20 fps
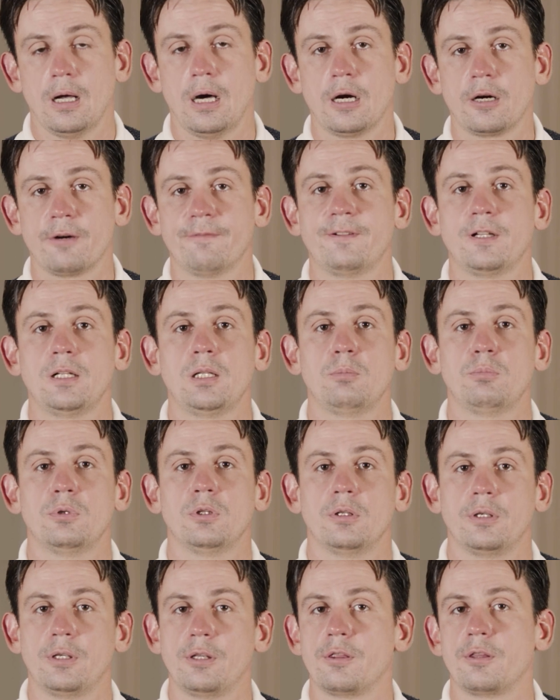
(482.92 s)
are
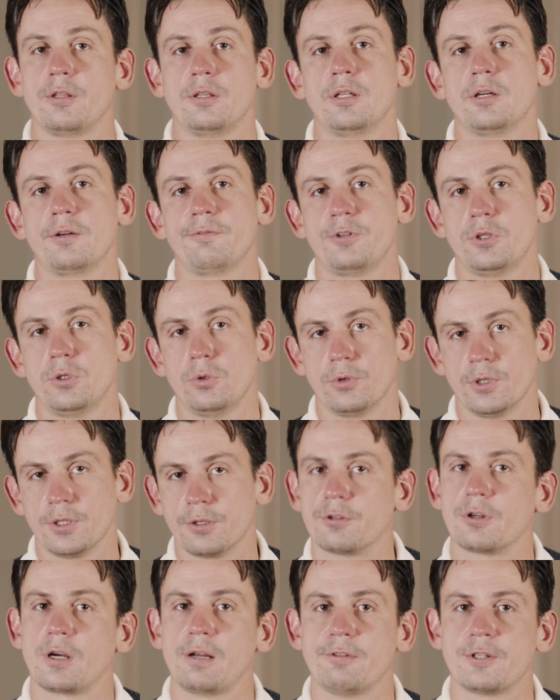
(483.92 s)
available in the interview
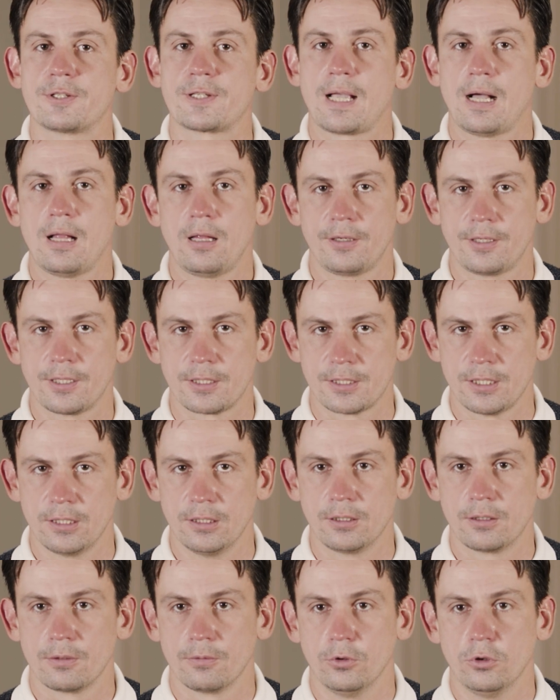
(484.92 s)
that Travis Kalanick
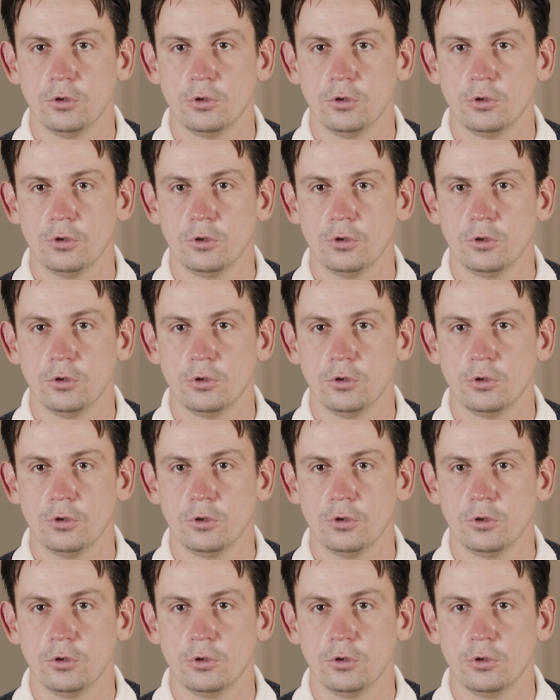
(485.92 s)
did